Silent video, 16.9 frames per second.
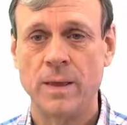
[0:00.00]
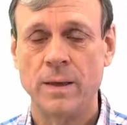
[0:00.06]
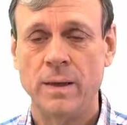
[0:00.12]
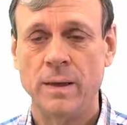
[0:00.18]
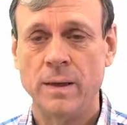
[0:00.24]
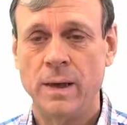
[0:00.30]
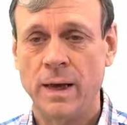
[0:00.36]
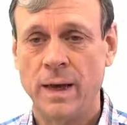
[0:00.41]

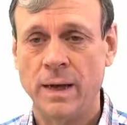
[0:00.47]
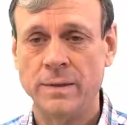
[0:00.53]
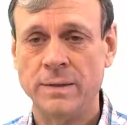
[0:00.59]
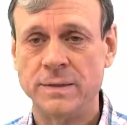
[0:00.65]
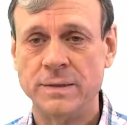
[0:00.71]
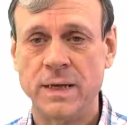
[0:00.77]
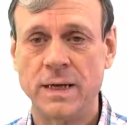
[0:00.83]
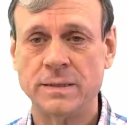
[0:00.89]
And the
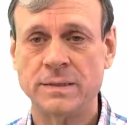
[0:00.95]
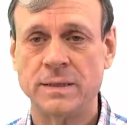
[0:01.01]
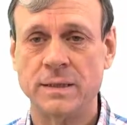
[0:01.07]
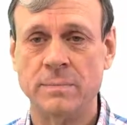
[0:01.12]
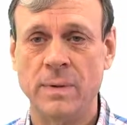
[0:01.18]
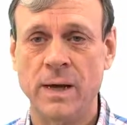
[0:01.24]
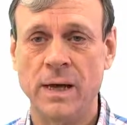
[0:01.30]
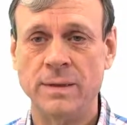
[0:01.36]

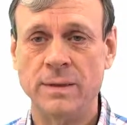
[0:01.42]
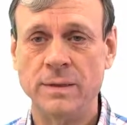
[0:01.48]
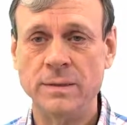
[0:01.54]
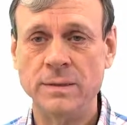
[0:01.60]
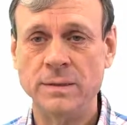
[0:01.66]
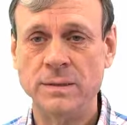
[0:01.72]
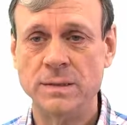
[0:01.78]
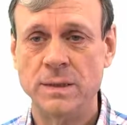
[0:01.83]
testing
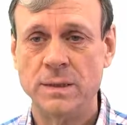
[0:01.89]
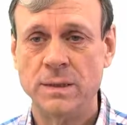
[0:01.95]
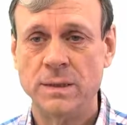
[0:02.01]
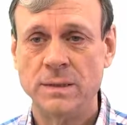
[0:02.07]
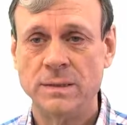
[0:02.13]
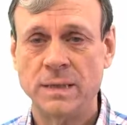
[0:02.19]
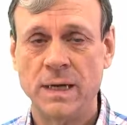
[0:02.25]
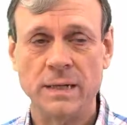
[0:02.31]
methods
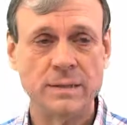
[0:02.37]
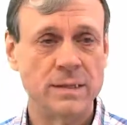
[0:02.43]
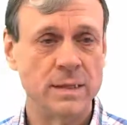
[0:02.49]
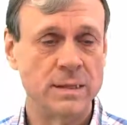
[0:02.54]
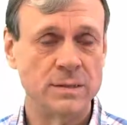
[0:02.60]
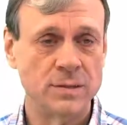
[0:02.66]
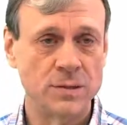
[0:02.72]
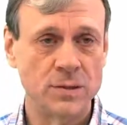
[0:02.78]
says
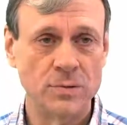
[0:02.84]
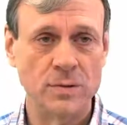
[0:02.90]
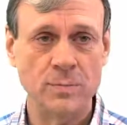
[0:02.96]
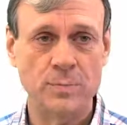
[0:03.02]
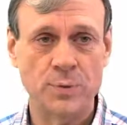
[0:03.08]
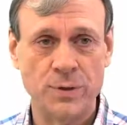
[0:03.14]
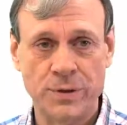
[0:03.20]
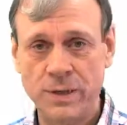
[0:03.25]
that certain
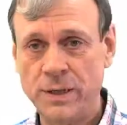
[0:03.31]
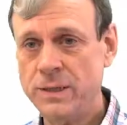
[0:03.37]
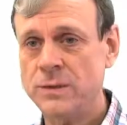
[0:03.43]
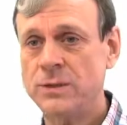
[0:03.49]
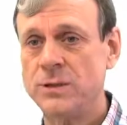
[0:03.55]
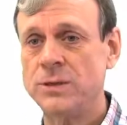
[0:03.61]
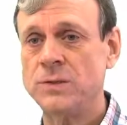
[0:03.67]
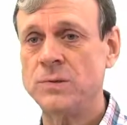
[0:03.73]

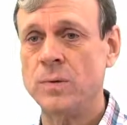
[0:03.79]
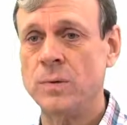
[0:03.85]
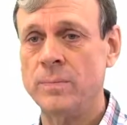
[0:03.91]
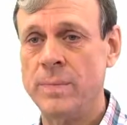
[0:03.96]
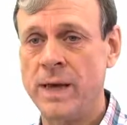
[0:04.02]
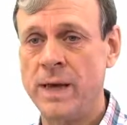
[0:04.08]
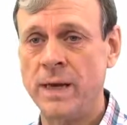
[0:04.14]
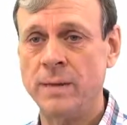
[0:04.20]
predictions were
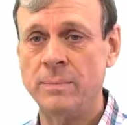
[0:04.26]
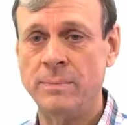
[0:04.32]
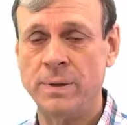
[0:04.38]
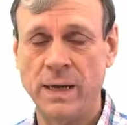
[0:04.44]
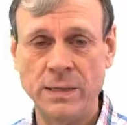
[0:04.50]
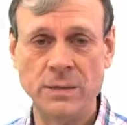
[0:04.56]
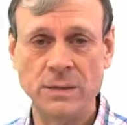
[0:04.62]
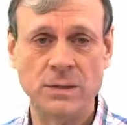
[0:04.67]
made
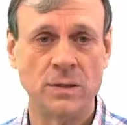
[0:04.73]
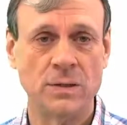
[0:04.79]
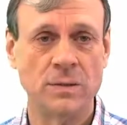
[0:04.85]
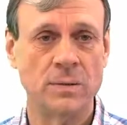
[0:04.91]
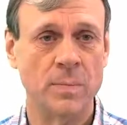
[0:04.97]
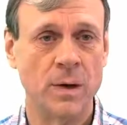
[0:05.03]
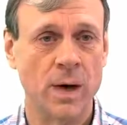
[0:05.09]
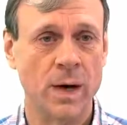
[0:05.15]
based on the
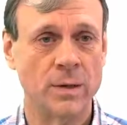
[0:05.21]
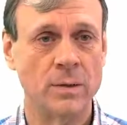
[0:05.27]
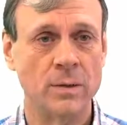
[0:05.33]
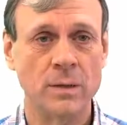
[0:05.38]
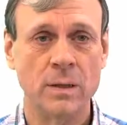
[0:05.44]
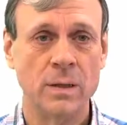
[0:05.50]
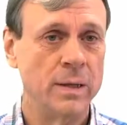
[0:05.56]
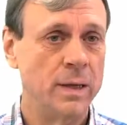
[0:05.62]

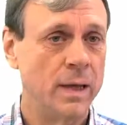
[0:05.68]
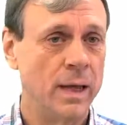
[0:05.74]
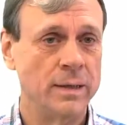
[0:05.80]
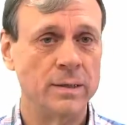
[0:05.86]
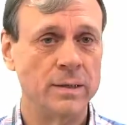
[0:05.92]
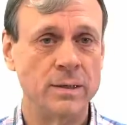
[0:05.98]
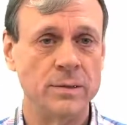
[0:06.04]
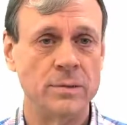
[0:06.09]
model, and
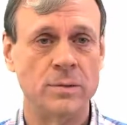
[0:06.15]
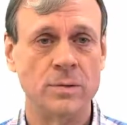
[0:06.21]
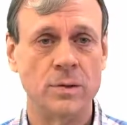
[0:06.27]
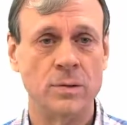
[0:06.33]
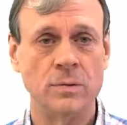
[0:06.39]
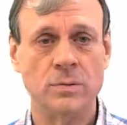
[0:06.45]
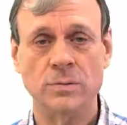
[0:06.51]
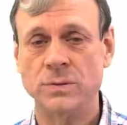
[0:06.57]
either
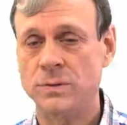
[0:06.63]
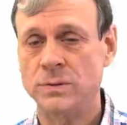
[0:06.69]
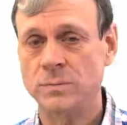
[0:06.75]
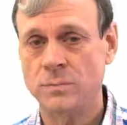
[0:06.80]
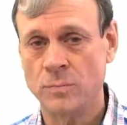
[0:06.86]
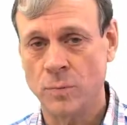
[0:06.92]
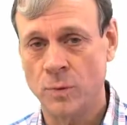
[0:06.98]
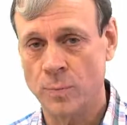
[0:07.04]
those
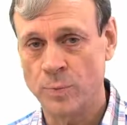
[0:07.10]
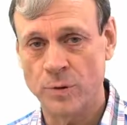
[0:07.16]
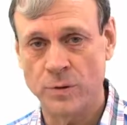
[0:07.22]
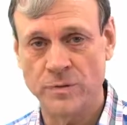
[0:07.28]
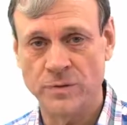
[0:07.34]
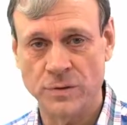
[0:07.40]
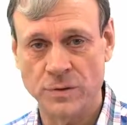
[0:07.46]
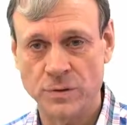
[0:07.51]
were
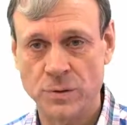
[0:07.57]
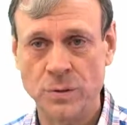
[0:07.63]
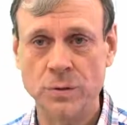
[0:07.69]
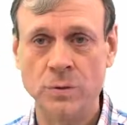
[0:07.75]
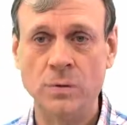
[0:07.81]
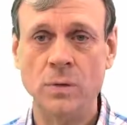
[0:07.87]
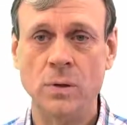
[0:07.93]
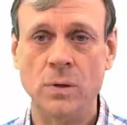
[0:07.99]
proven
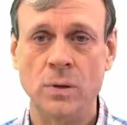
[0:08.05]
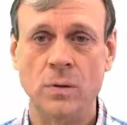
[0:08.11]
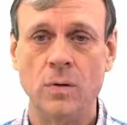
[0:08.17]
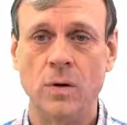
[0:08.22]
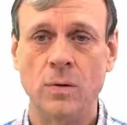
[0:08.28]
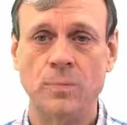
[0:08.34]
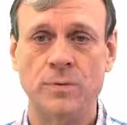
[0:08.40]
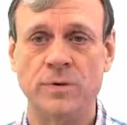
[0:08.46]
true
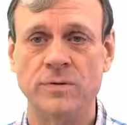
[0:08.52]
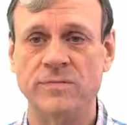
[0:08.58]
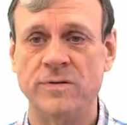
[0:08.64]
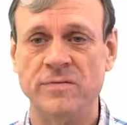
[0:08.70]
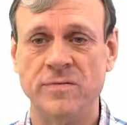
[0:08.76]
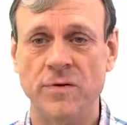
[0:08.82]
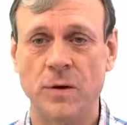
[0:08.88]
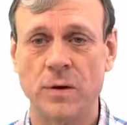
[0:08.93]
or proven
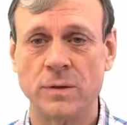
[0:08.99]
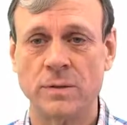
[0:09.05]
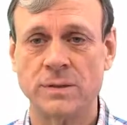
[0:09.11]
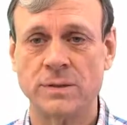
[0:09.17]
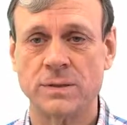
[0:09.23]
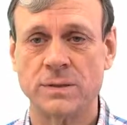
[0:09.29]
false.